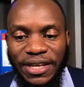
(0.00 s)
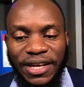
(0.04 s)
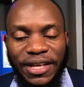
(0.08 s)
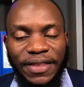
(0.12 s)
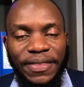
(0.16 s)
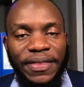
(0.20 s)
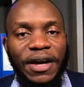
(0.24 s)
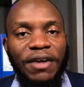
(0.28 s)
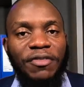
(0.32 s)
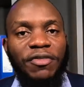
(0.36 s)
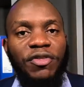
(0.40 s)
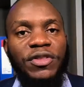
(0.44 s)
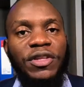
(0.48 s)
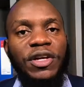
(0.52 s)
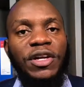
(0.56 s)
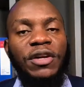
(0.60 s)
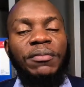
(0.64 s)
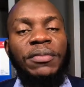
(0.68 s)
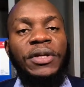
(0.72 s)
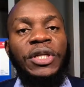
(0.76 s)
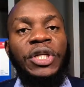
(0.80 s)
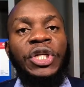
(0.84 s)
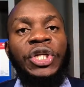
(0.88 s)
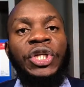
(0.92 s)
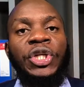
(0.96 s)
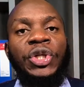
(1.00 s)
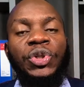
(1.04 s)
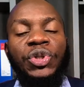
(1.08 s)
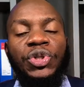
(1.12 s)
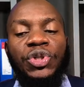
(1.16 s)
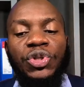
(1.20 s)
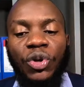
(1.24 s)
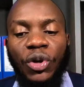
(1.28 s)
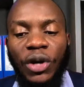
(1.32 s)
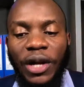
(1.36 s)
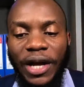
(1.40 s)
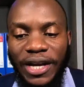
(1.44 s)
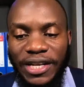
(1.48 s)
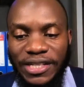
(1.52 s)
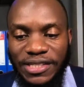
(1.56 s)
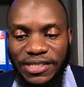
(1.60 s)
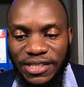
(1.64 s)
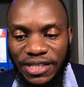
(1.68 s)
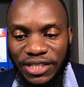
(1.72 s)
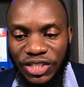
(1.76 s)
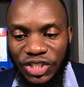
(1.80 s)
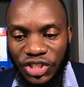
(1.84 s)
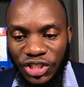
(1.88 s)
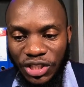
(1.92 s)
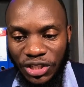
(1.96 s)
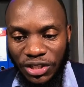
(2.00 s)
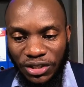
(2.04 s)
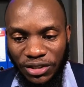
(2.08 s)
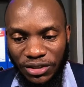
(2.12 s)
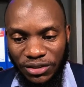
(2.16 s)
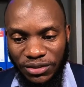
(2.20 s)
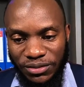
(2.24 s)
Therefore, there will be neutralization.